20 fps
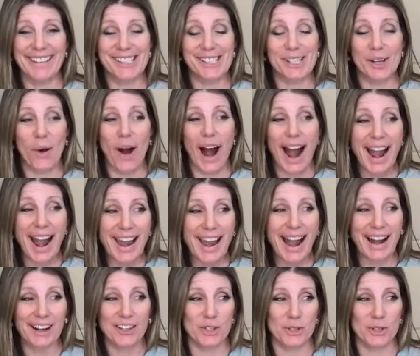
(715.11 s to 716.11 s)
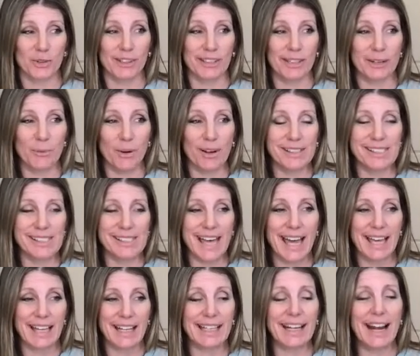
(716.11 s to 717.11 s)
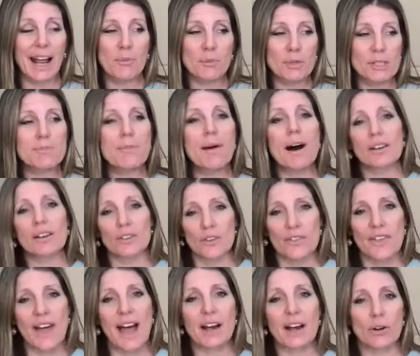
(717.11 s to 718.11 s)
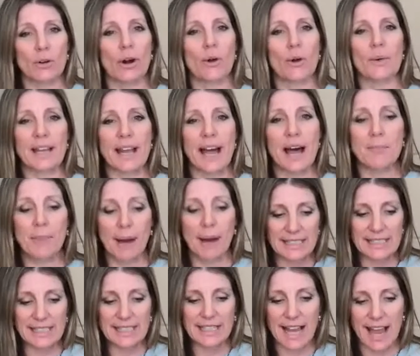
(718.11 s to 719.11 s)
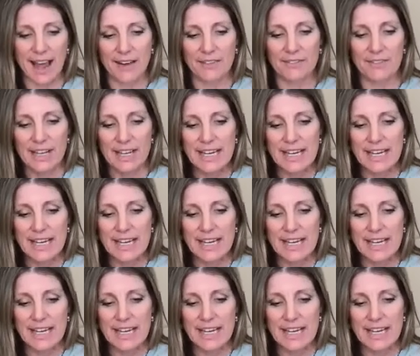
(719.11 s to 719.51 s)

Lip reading: So I actually was that, and I was modeled that growing up. I did have